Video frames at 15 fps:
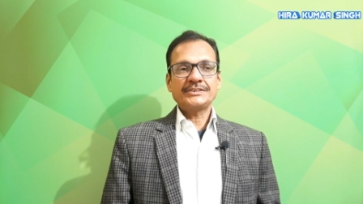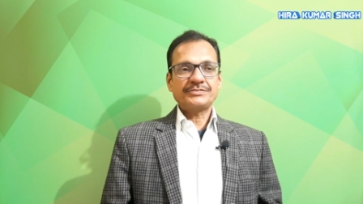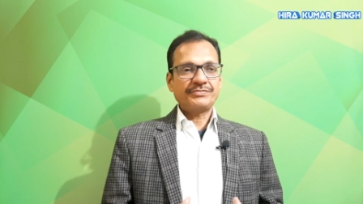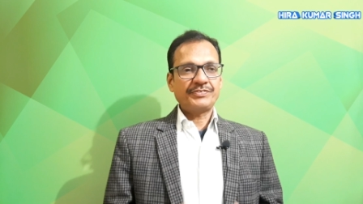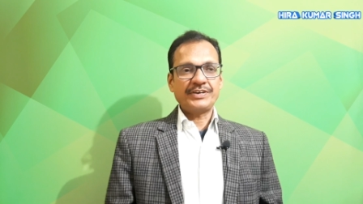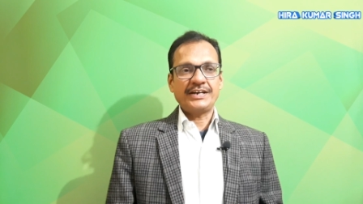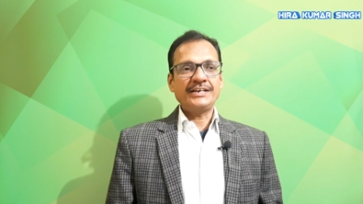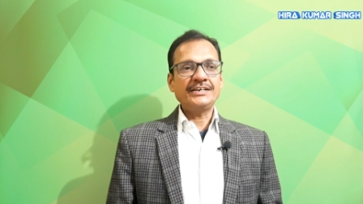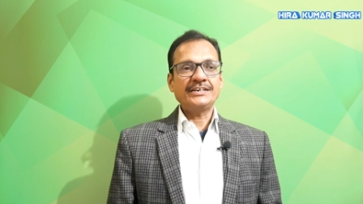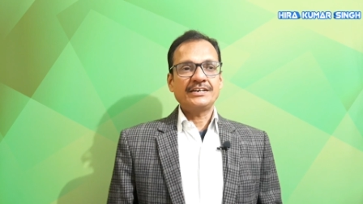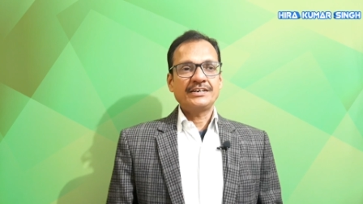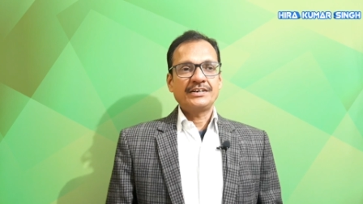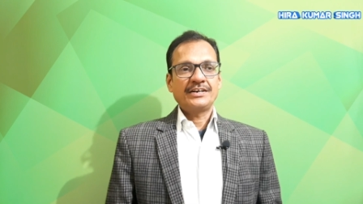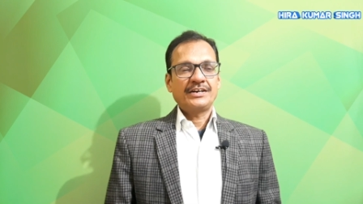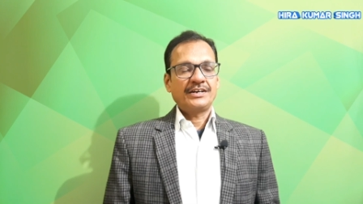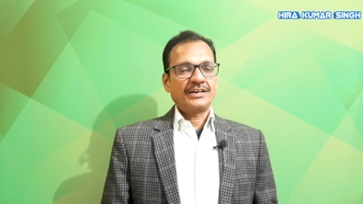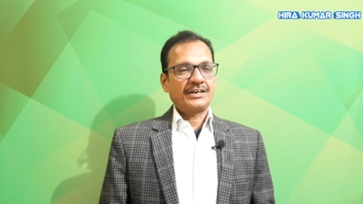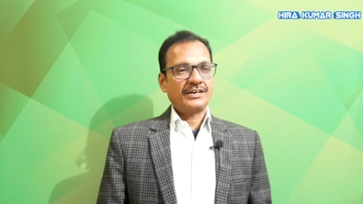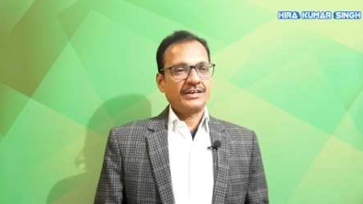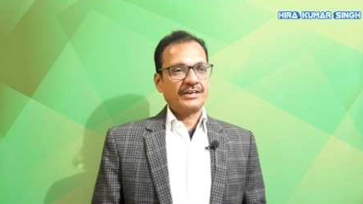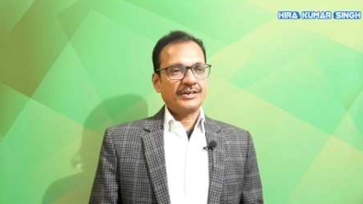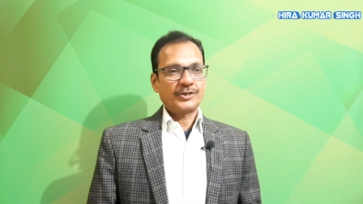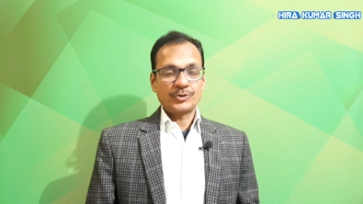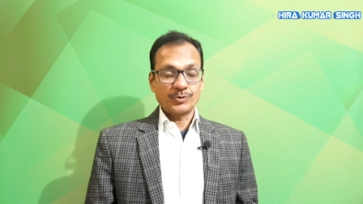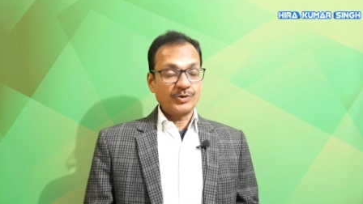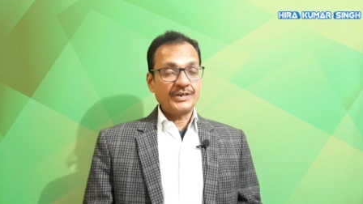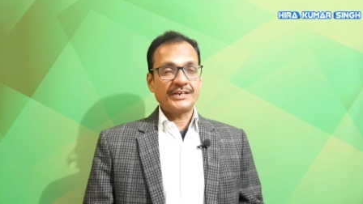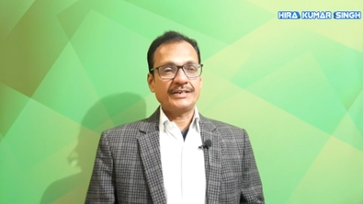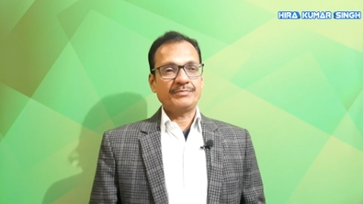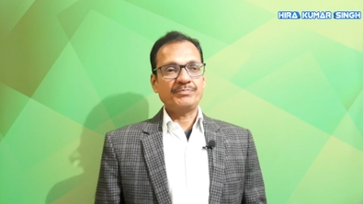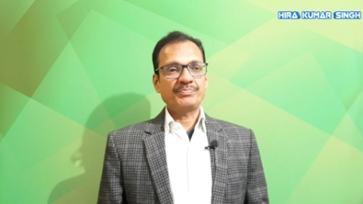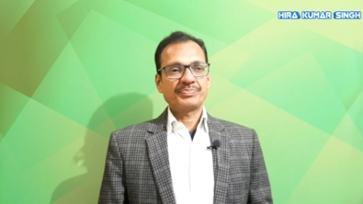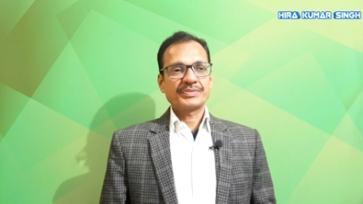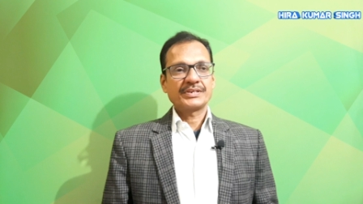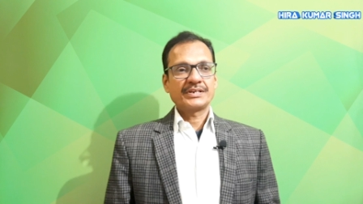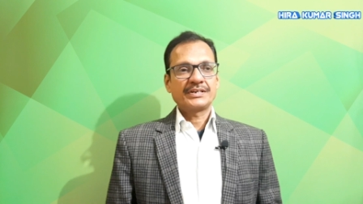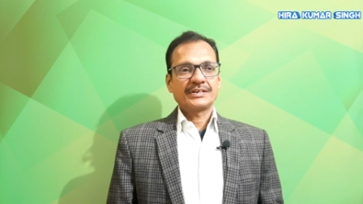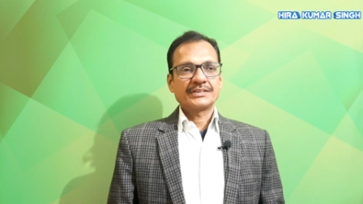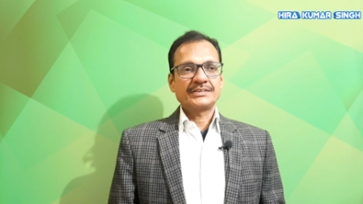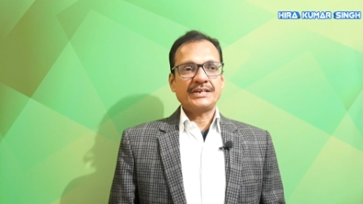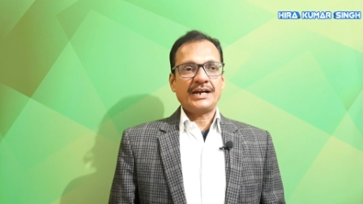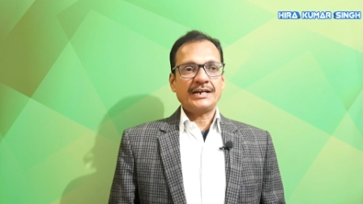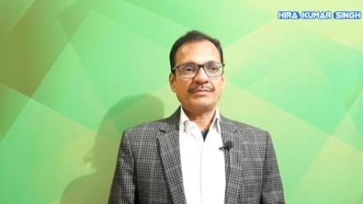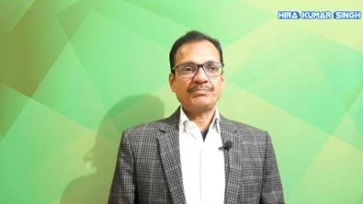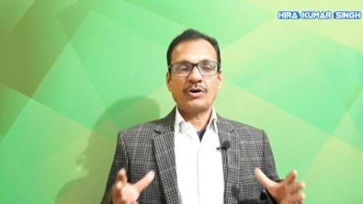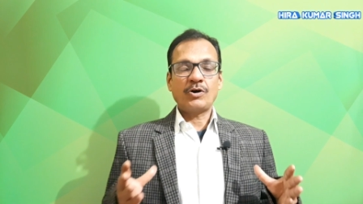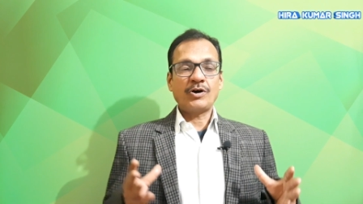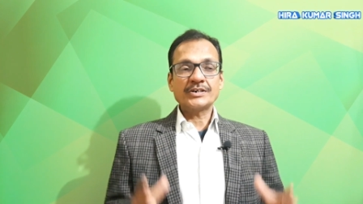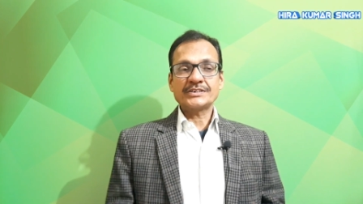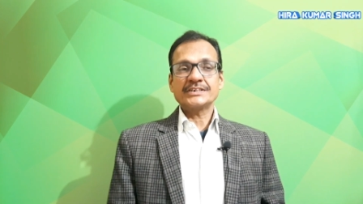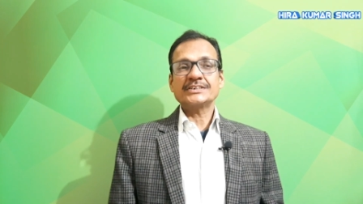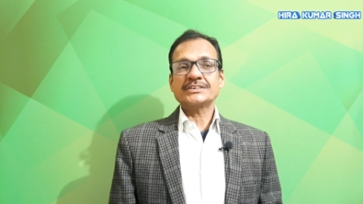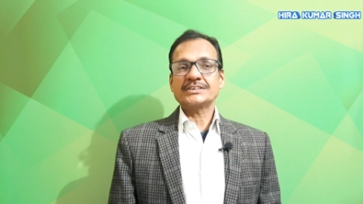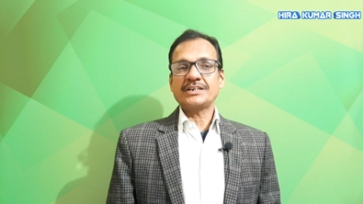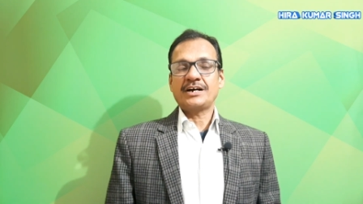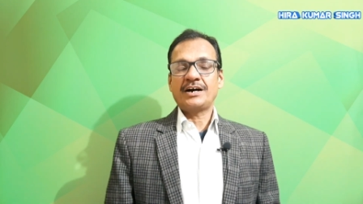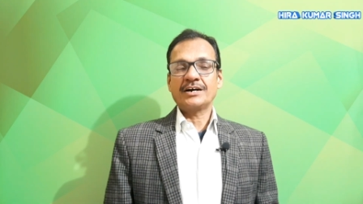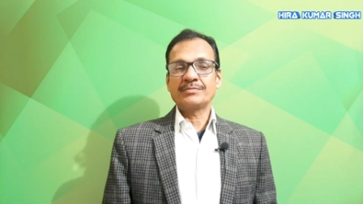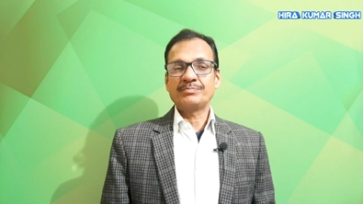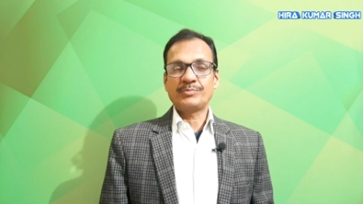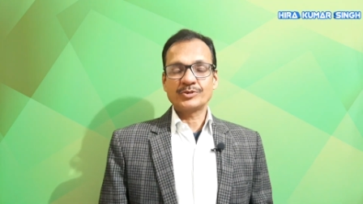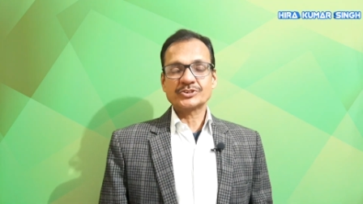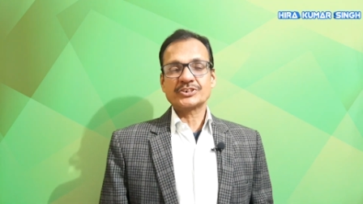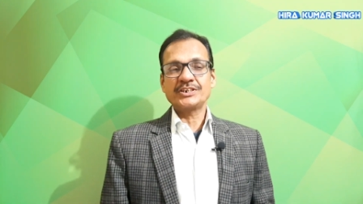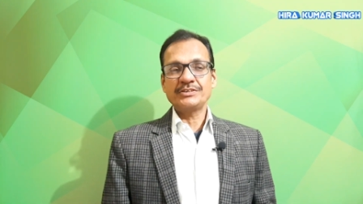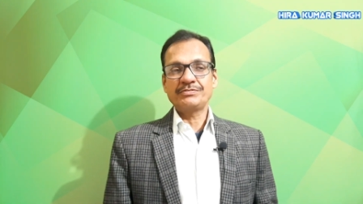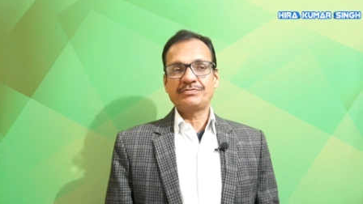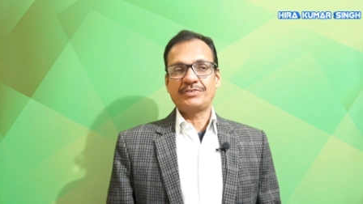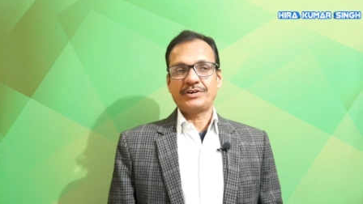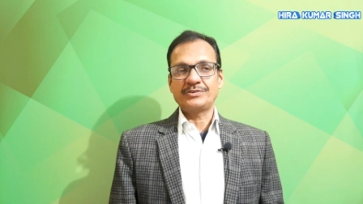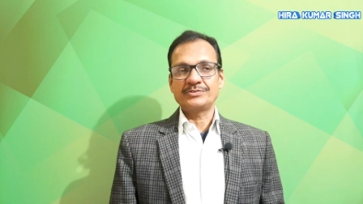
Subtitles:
His friend told him that otters are mostly